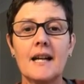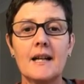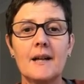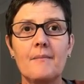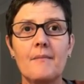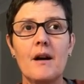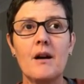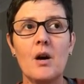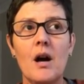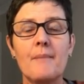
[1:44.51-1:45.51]

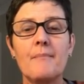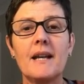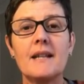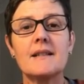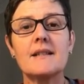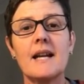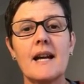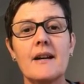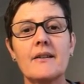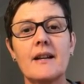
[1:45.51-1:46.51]
I meet
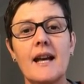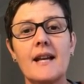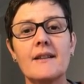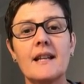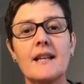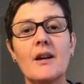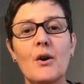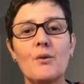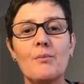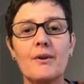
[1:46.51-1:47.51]
down at the
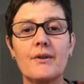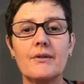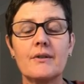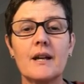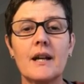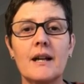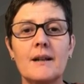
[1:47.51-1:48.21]
Coburn